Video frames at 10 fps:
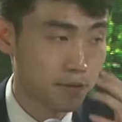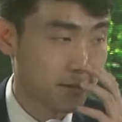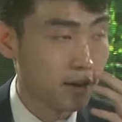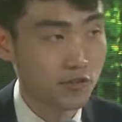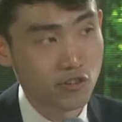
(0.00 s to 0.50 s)
and
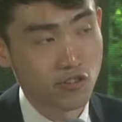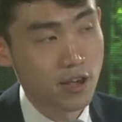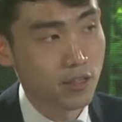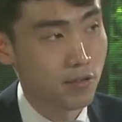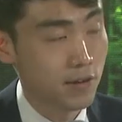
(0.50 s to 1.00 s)
I'll just
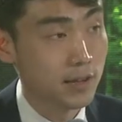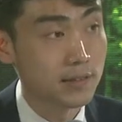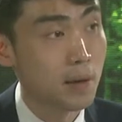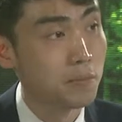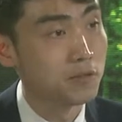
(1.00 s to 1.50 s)
share three
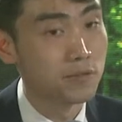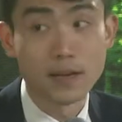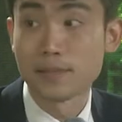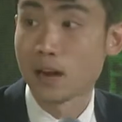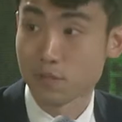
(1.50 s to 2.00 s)
examples we've
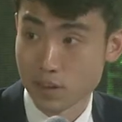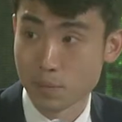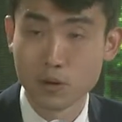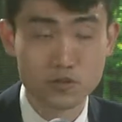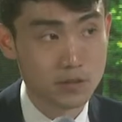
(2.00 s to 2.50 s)
done out of
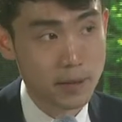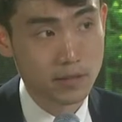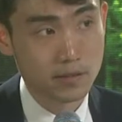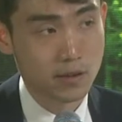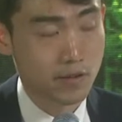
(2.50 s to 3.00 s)
Singapore, just to make
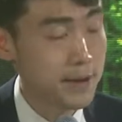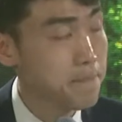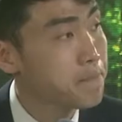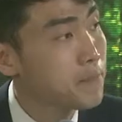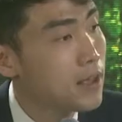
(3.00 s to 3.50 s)
this concrete.
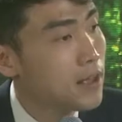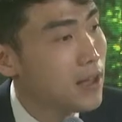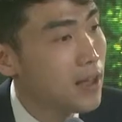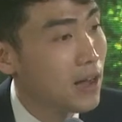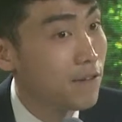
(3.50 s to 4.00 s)

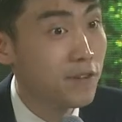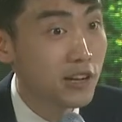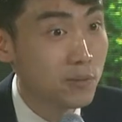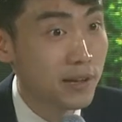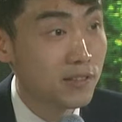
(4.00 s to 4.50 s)

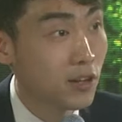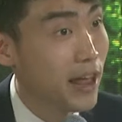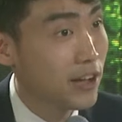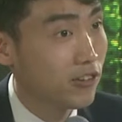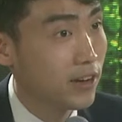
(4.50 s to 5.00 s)
First one's not
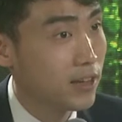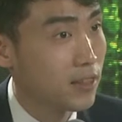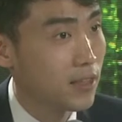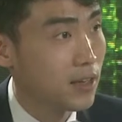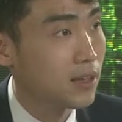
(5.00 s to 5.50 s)
actually
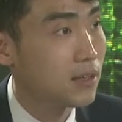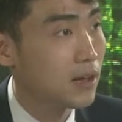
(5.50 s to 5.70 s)
in the